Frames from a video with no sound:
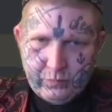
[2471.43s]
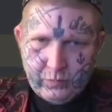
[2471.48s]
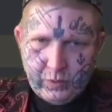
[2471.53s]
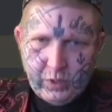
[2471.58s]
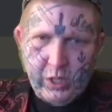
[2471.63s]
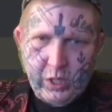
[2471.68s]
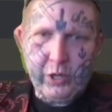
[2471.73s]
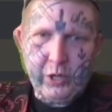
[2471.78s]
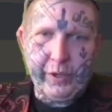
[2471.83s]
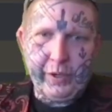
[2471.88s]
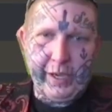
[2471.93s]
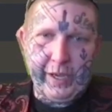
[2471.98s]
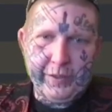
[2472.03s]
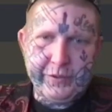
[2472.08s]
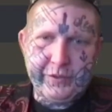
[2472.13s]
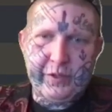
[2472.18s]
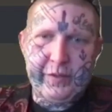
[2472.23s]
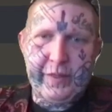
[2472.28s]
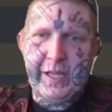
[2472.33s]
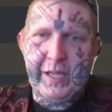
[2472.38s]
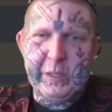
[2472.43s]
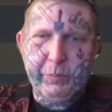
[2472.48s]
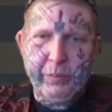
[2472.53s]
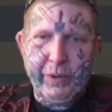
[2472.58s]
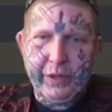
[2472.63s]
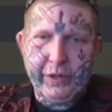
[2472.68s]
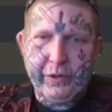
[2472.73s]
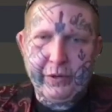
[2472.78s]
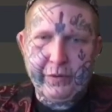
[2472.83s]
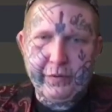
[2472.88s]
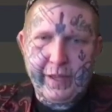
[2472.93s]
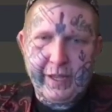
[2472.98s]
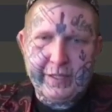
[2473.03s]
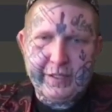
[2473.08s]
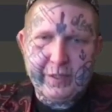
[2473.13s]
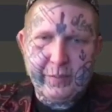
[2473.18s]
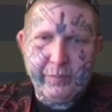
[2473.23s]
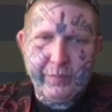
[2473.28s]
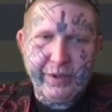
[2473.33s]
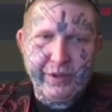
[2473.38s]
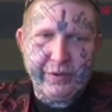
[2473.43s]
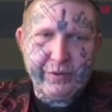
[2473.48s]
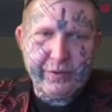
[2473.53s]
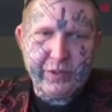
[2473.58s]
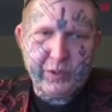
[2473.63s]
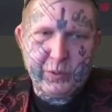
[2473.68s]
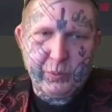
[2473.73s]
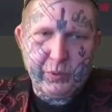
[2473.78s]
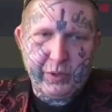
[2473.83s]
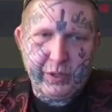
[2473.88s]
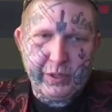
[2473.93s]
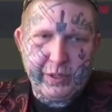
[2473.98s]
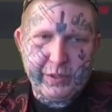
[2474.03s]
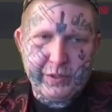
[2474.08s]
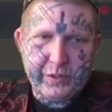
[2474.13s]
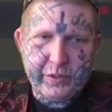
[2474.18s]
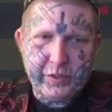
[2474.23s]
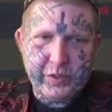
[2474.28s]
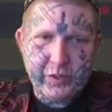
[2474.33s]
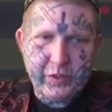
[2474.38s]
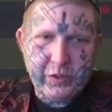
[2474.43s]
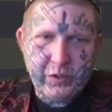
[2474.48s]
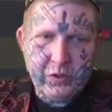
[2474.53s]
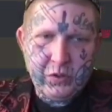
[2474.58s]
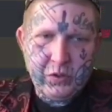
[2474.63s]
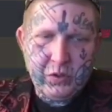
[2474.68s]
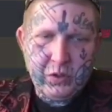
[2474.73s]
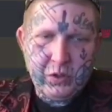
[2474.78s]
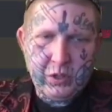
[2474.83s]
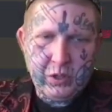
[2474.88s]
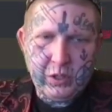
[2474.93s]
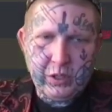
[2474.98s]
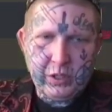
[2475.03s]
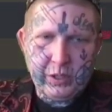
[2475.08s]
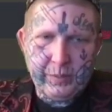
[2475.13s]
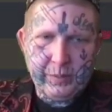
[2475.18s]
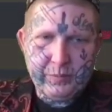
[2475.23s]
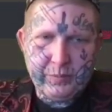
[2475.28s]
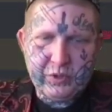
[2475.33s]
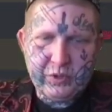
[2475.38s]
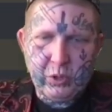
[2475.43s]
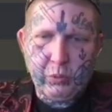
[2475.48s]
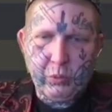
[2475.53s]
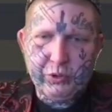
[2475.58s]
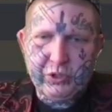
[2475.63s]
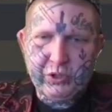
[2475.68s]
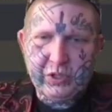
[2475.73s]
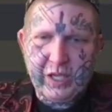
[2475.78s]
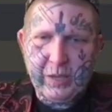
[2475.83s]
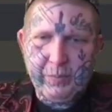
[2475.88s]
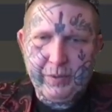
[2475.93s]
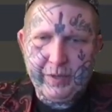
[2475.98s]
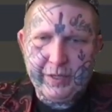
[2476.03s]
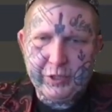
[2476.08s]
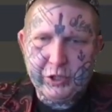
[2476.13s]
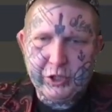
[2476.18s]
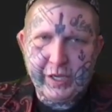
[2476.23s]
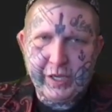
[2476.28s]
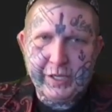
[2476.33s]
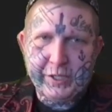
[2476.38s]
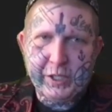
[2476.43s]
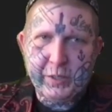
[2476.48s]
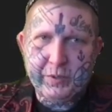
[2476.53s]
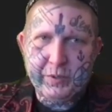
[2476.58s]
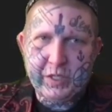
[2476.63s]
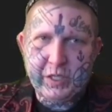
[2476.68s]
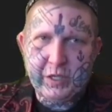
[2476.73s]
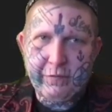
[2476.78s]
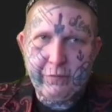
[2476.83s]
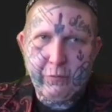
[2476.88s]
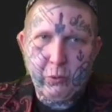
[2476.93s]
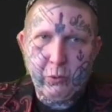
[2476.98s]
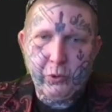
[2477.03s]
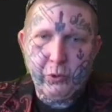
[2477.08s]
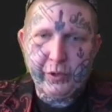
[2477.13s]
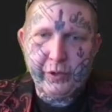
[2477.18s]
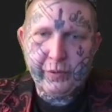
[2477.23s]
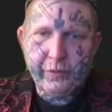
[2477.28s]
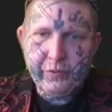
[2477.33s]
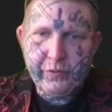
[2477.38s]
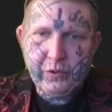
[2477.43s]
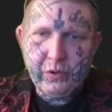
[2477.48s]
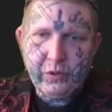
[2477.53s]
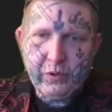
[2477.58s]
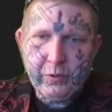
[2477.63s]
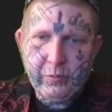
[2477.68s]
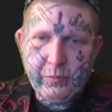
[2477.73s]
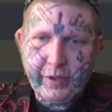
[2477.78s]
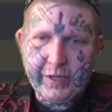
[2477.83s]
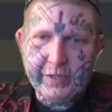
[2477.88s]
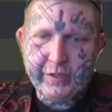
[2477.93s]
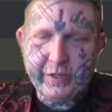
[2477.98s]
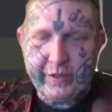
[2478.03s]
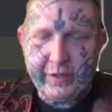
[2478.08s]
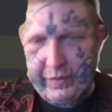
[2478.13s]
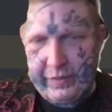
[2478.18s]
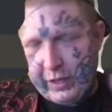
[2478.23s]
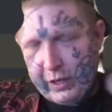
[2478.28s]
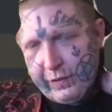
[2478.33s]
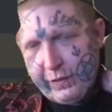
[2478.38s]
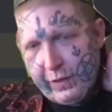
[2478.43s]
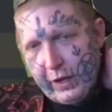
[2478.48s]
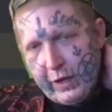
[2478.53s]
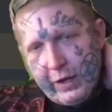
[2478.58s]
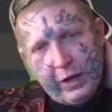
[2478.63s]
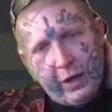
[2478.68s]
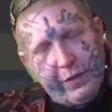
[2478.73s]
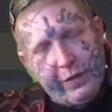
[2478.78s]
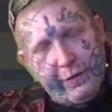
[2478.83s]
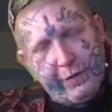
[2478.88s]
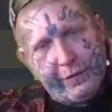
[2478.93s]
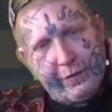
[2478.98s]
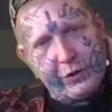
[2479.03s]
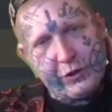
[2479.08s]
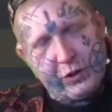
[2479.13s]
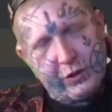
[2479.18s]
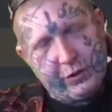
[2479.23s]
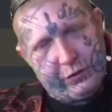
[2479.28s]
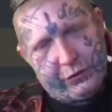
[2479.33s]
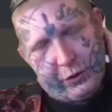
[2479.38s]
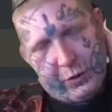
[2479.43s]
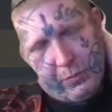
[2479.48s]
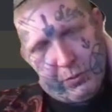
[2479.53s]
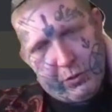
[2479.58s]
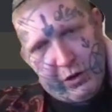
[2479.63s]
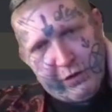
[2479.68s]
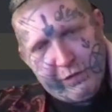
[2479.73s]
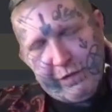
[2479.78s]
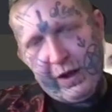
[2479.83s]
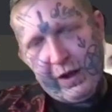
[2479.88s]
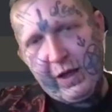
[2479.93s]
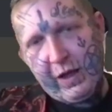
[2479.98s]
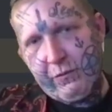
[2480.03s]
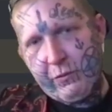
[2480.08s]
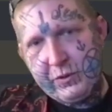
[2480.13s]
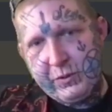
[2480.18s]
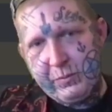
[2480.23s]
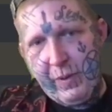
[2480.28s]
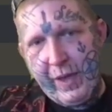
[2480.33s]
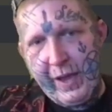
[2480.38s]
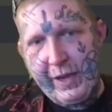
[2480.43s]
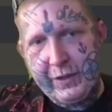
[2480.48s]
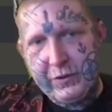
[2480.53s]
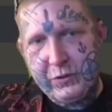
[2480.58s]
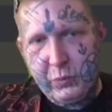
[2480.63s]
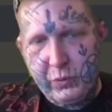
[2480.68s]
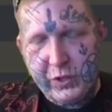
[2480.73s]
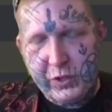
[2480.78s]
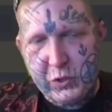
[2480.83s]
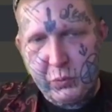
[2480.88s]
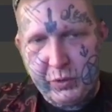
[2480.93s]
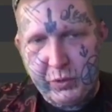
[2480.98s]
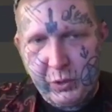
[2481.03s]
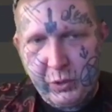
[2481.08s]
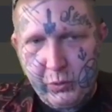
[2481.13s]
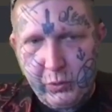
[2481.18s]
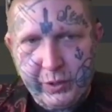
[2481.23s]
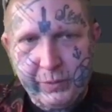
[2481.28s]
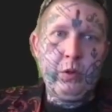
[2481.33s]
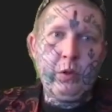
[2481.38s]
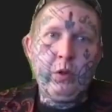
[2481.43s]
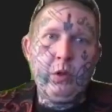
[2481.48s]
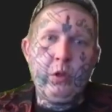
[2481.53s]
Okay, so that's better. That's a better response. So we'll just keep it as ChatGPT 4 because the other version, 3.5, was back in 2021.